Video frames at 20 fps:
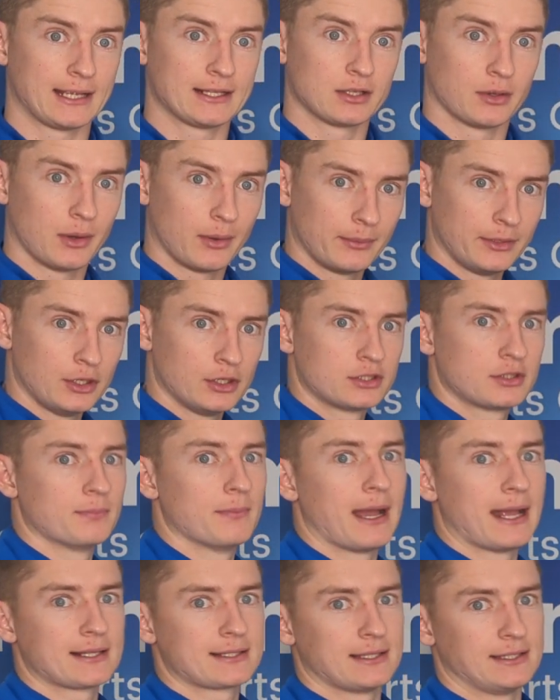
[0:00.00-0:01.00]
So when we use
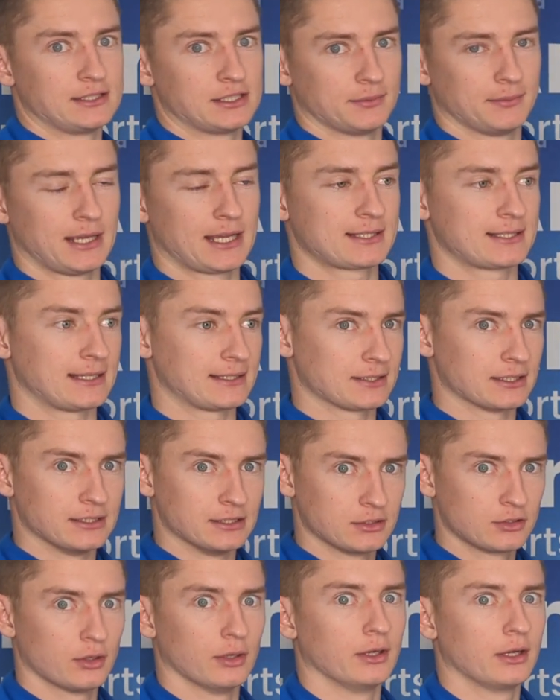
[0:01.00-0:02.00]
mats in gymnastics
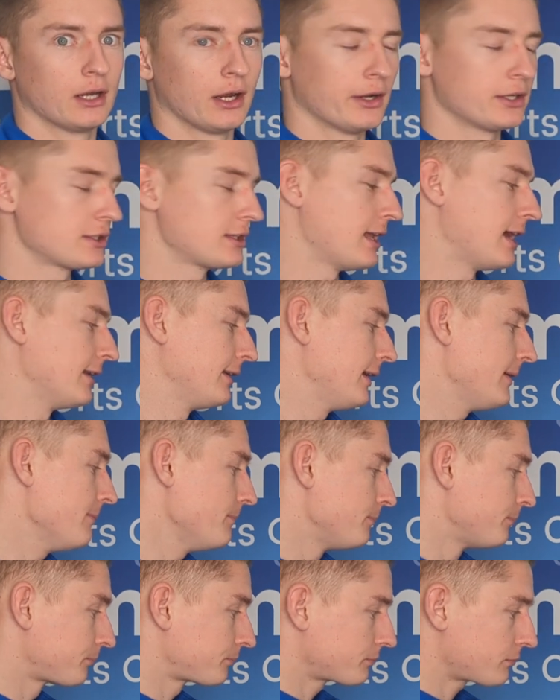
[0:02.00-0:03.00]
to encourage
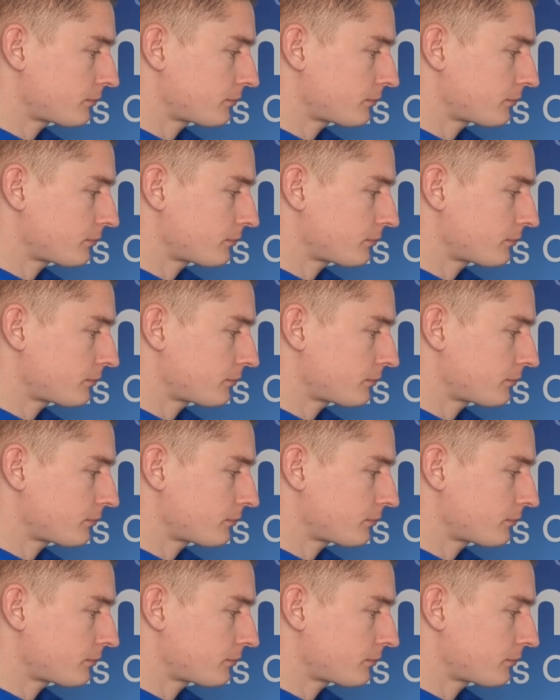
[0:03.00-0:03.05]
landing,